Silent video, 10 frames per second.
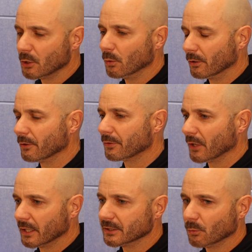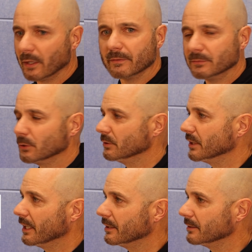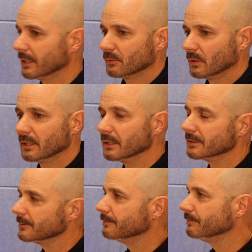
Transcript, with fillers: two other thoughts away from suicide. That's what it is.